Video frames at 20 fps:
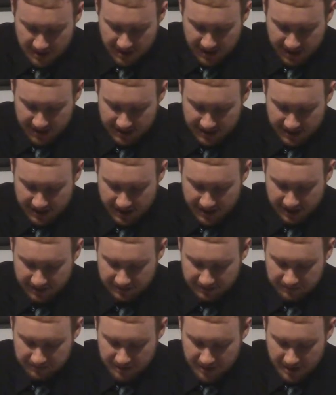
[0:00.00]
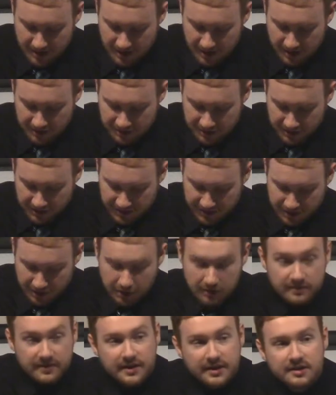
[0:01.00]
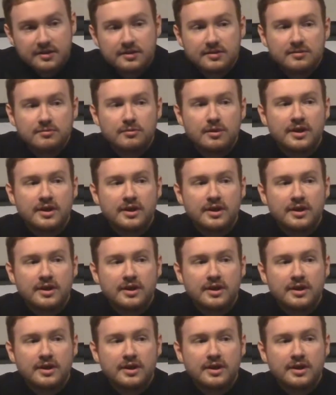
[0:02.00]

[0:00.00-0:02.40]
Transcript: And during COVID,